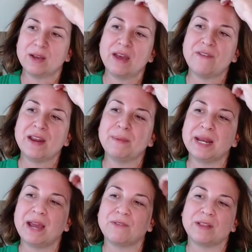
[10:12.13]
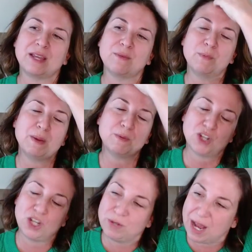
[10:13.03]
if anybody ever, like, when people
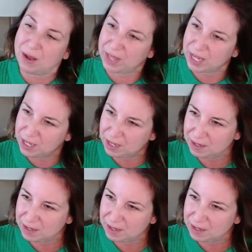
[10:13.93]
shut you down, like